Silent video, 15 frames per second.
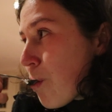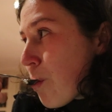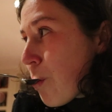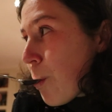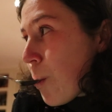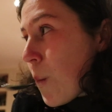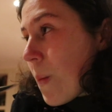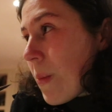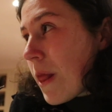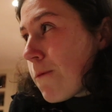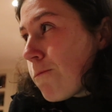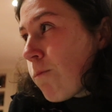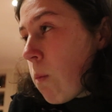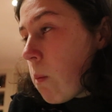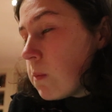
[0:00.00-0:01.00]
lasagna
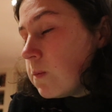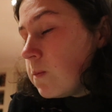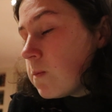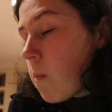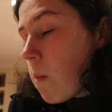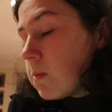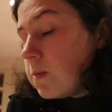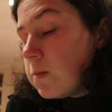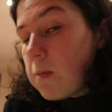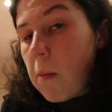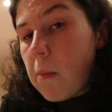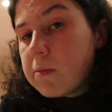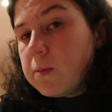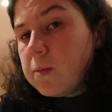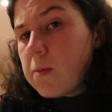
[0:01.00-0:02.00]
have a while
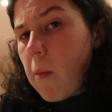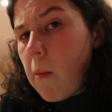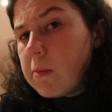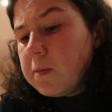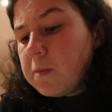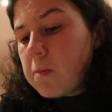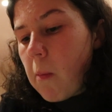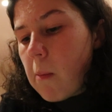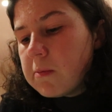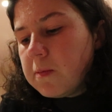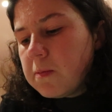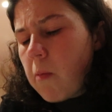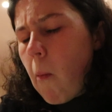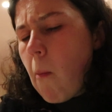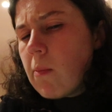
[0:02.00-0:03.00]
to go,
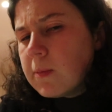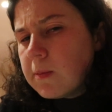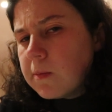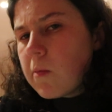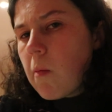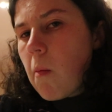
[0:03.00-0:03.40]
but